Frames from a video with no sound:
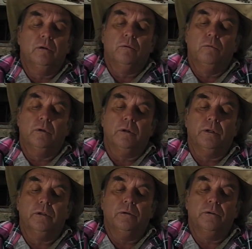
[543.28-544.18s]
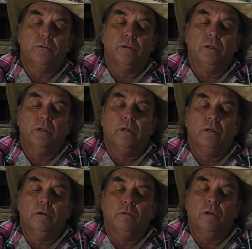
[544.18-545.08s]
what I do is
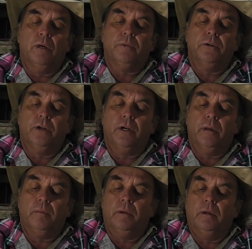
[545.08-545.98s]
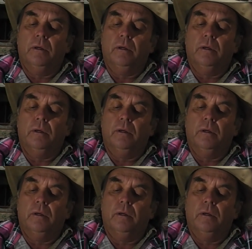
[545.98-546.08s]
wrap the tape,